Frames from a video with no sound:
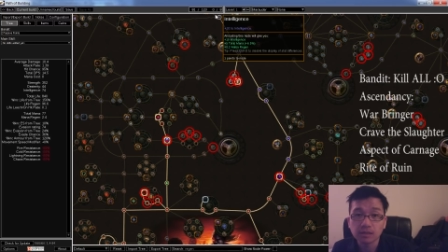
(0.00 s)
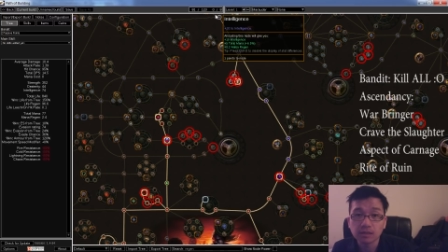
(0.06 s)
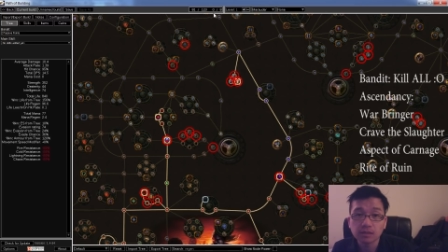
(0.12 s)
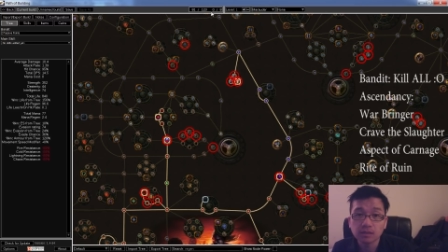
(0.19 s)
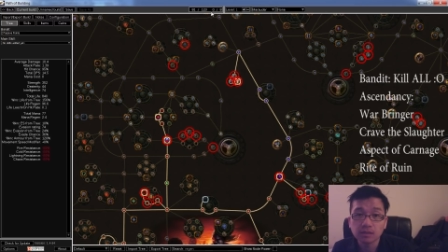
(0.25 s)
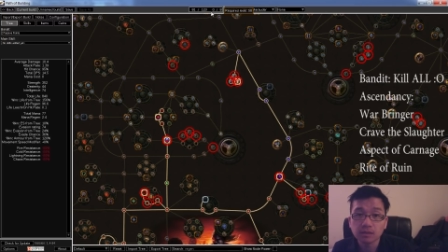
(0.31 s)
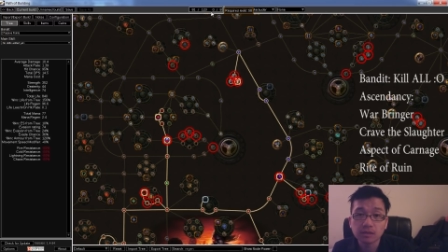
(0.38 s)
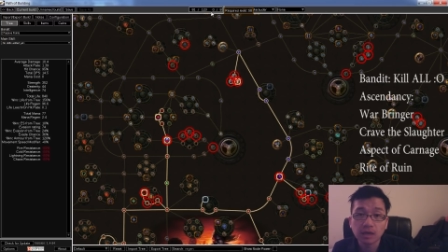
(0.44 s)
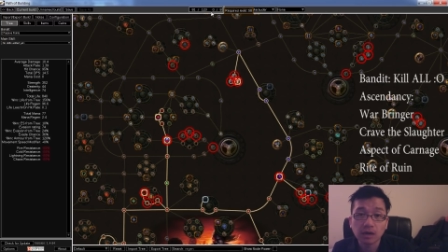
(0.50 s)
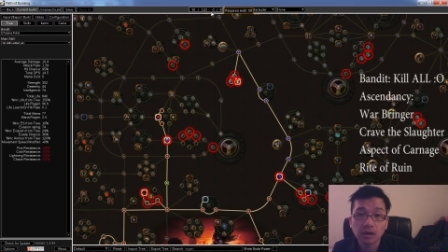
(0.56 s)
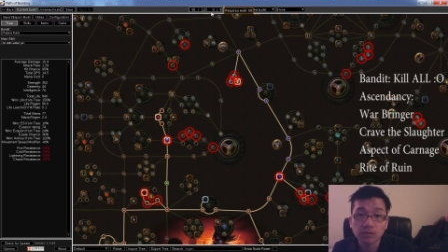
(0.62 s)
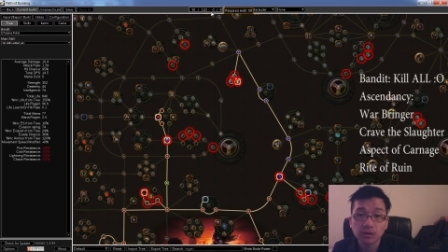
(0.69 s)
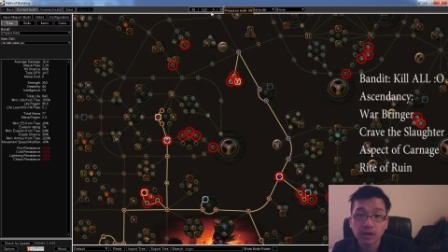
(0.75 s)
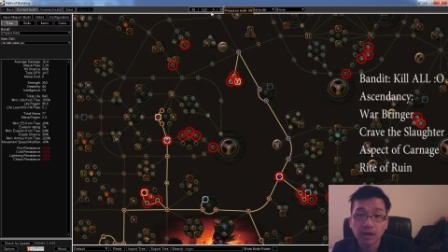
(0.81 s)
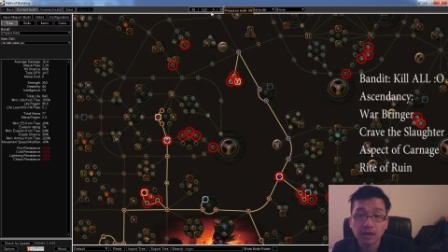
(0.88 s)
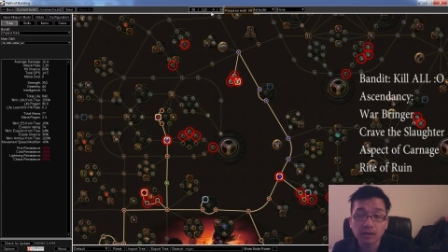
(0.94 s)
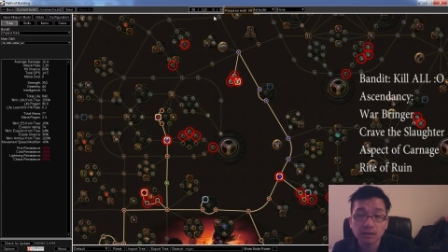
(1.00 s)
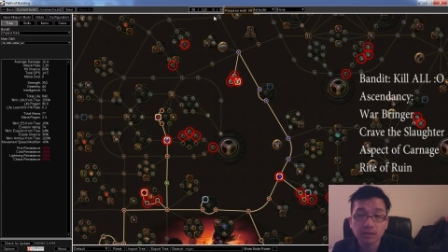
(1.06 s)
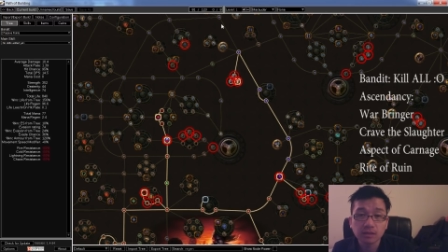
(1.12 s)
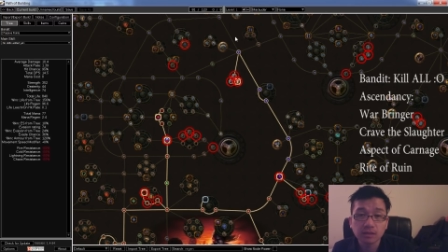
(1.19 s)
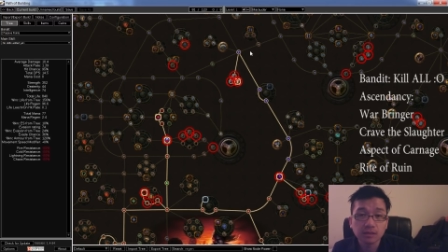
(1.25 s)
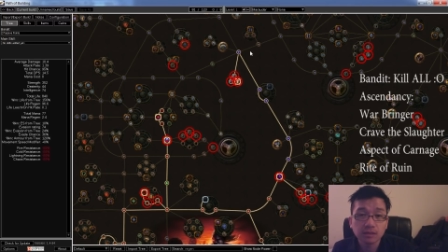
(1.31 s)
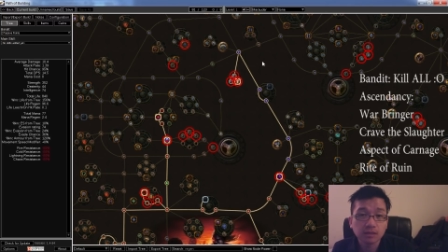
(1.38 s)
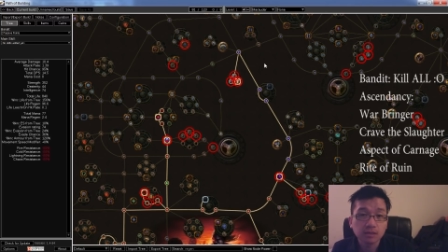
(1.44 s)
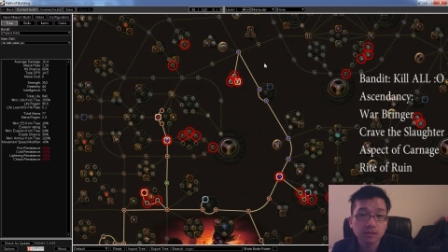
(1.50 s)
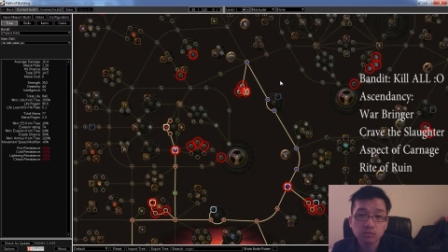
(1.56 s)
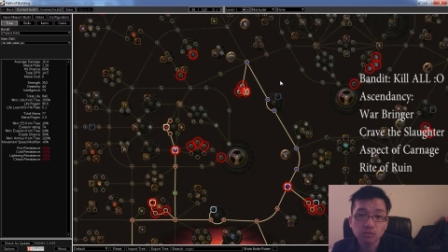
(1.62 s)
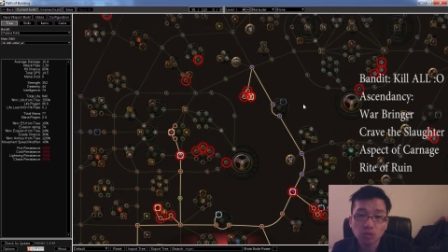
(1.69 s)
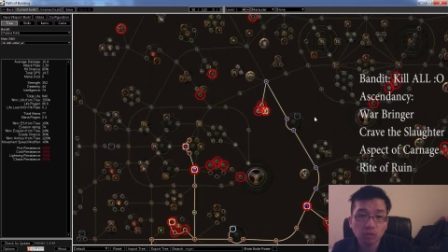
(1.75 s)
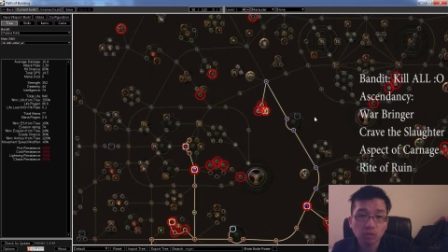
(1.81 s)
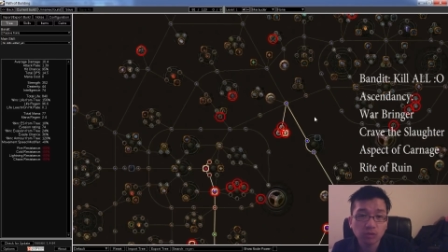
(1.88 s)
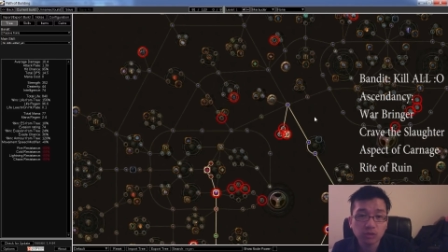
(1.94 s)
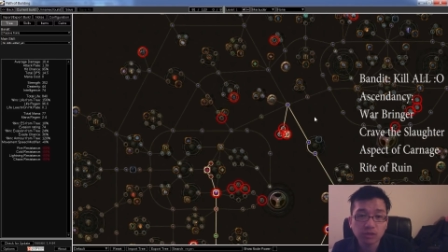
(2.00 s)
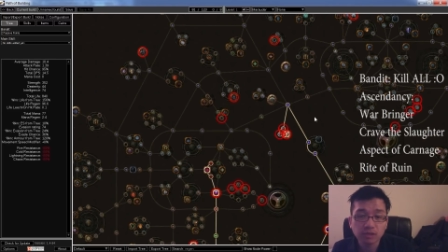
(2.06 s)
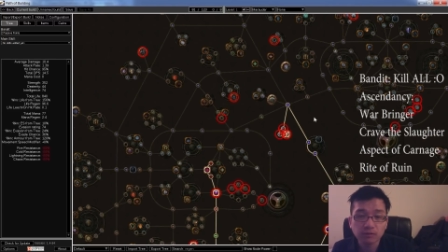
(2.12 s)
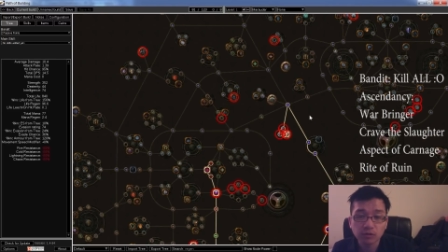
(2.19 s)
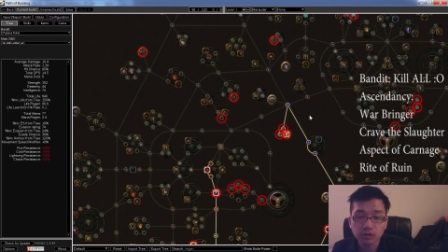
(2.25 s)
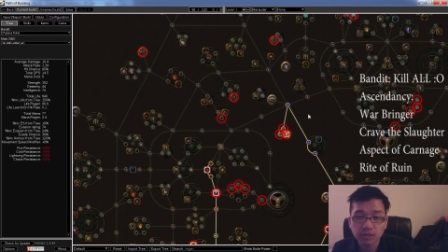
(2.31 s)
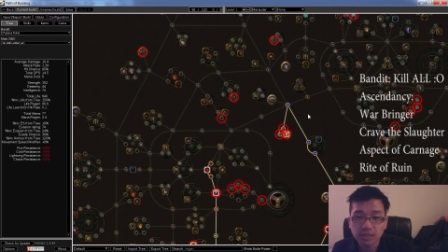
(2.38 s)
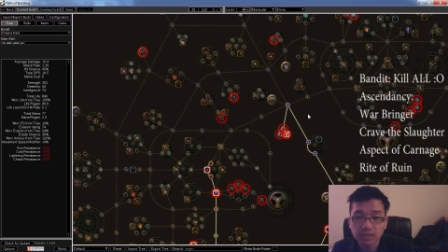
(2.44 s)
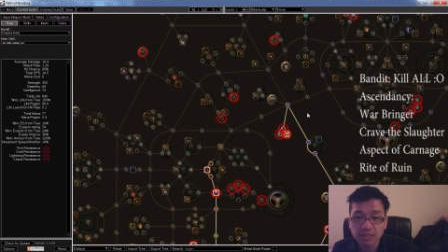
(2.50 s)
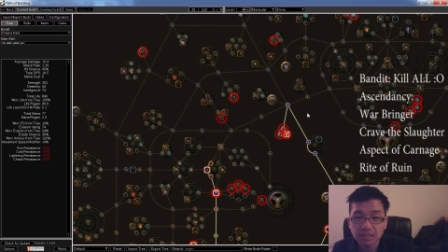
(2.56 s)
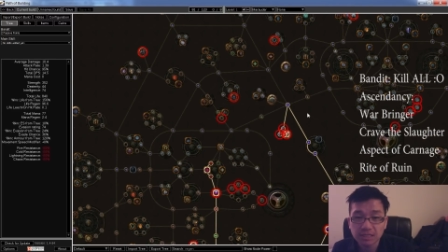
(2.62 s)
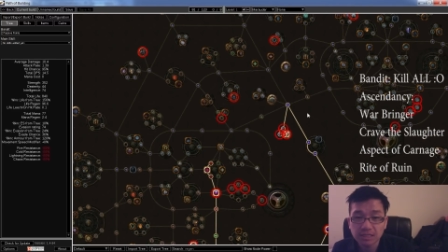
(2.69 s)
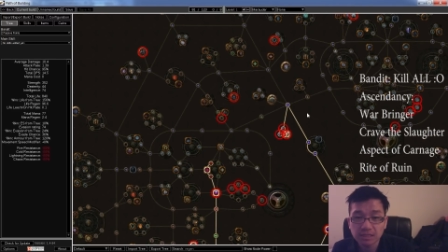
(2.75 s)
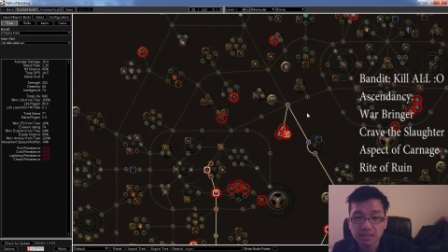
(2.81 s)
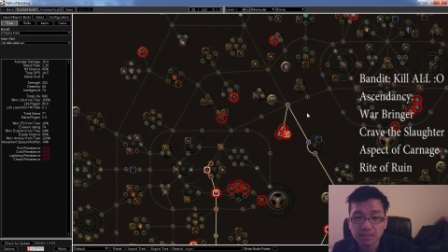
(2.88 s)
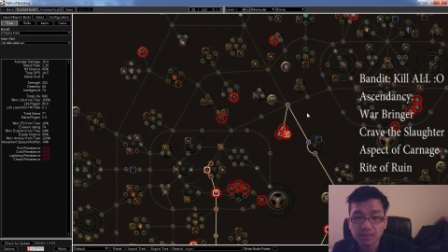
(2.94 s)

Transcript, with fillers: Now we're at almost level 60.